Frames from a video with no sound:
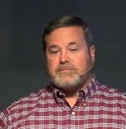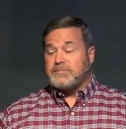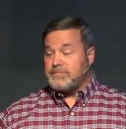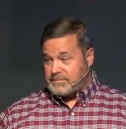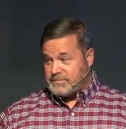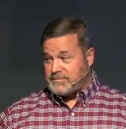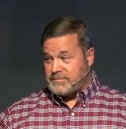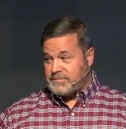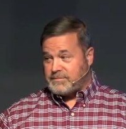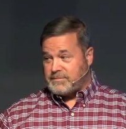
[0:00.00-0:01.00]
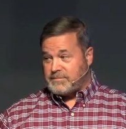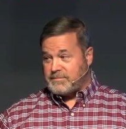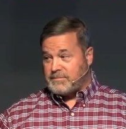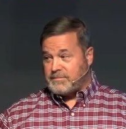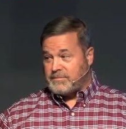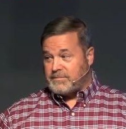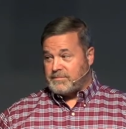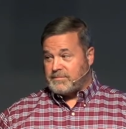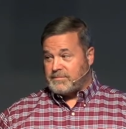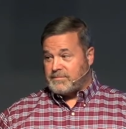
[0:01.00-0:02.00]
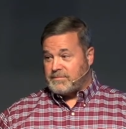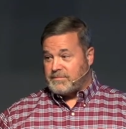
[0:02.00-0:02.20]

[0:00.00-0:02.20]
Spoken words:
Nothing is said.